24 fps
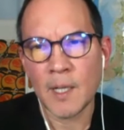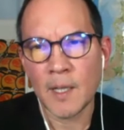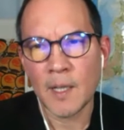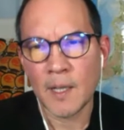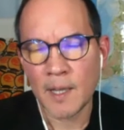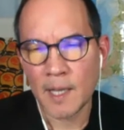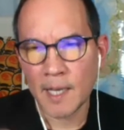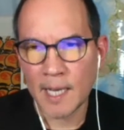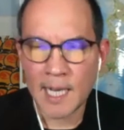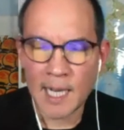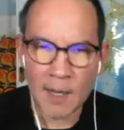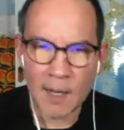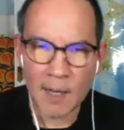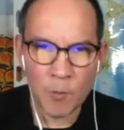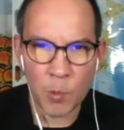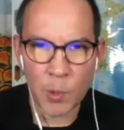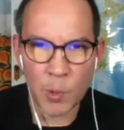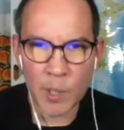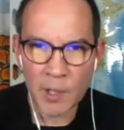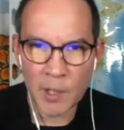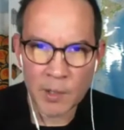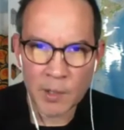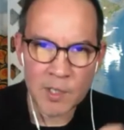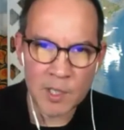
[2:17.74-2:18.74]
kind of
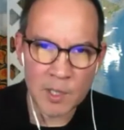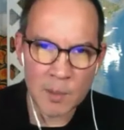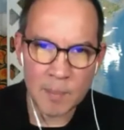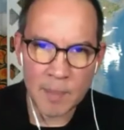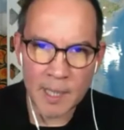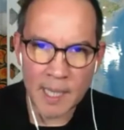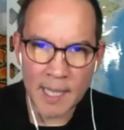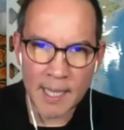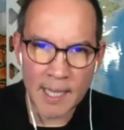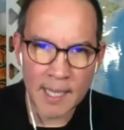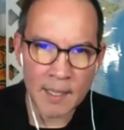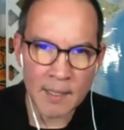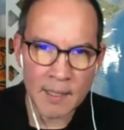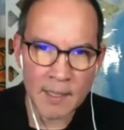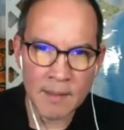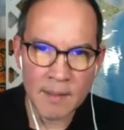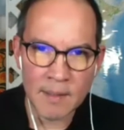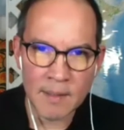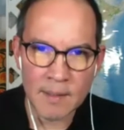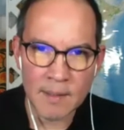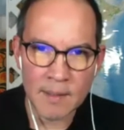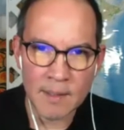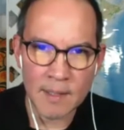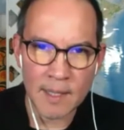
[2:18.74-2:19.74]
weird Japan
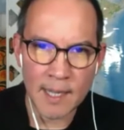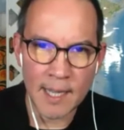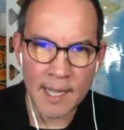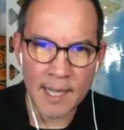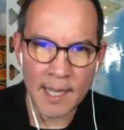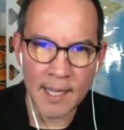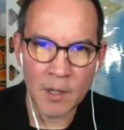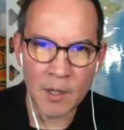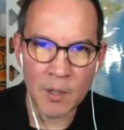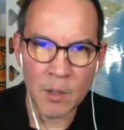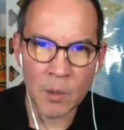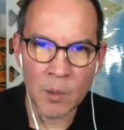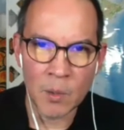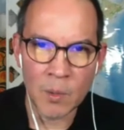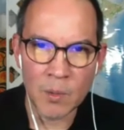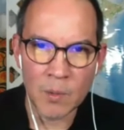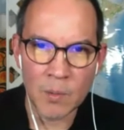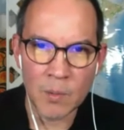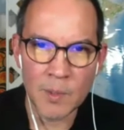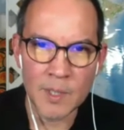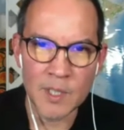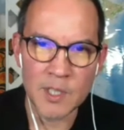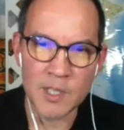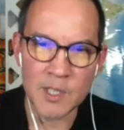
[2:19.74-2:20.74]
angle,
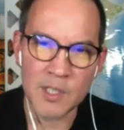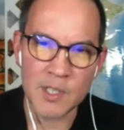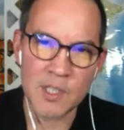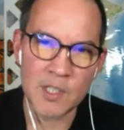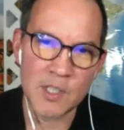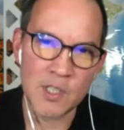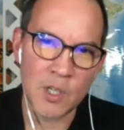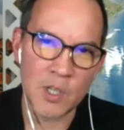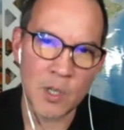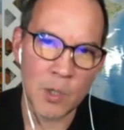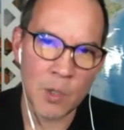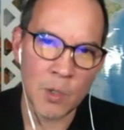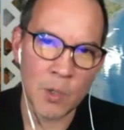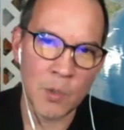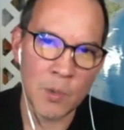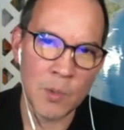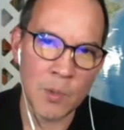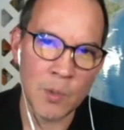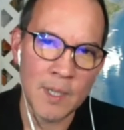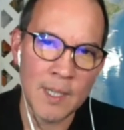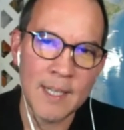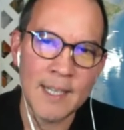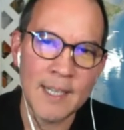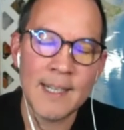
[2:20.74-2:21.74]
which is
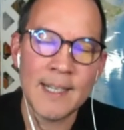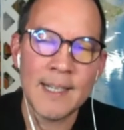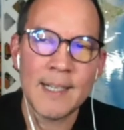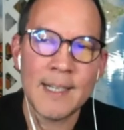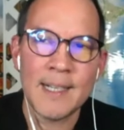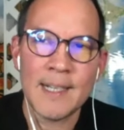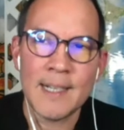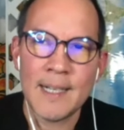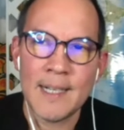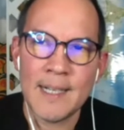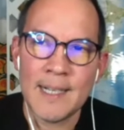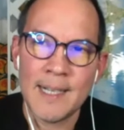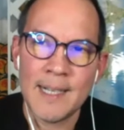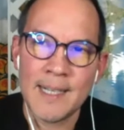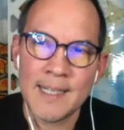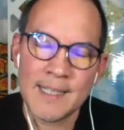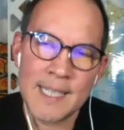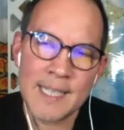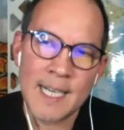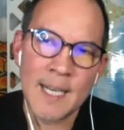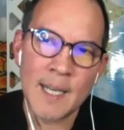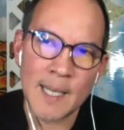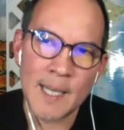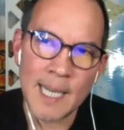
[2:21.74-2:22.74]
it's
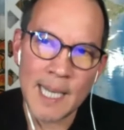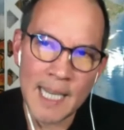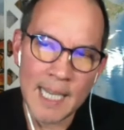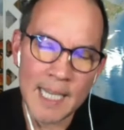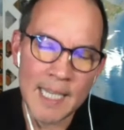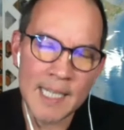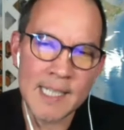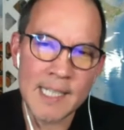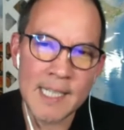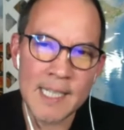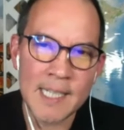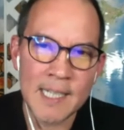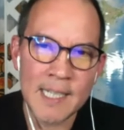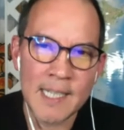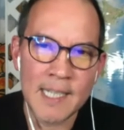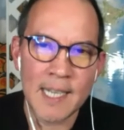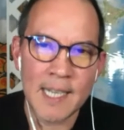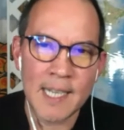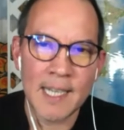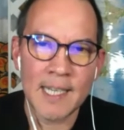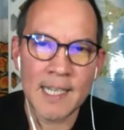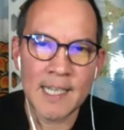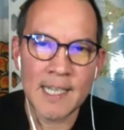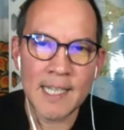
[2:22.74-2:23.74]
kind of lazy
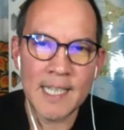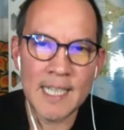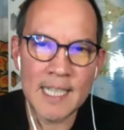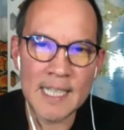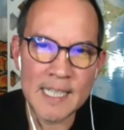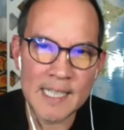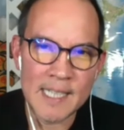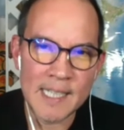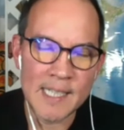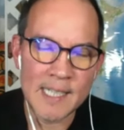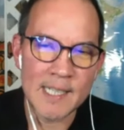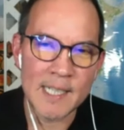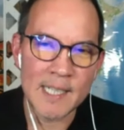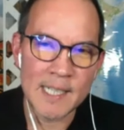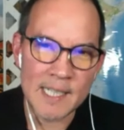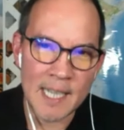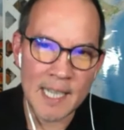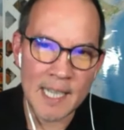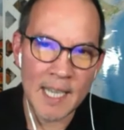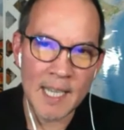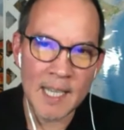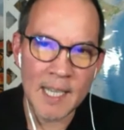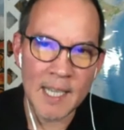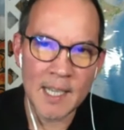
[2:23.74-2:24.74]
and easy to
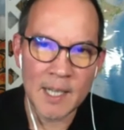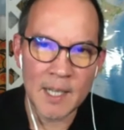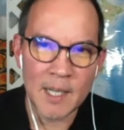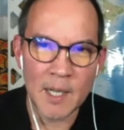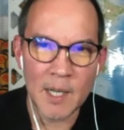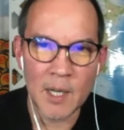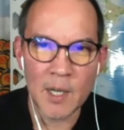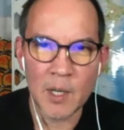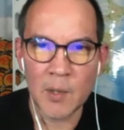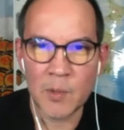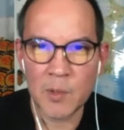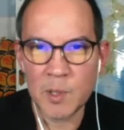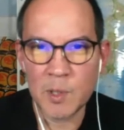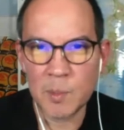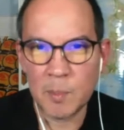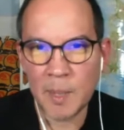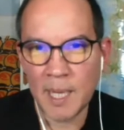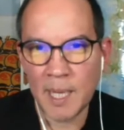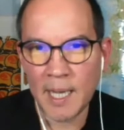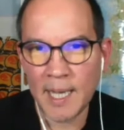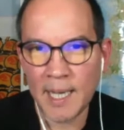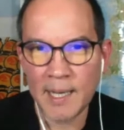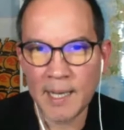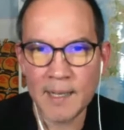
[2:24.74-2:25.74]
take.
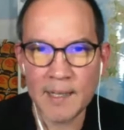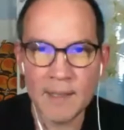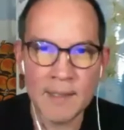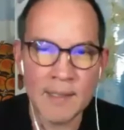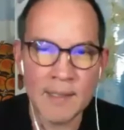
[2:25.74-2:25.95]
Japan,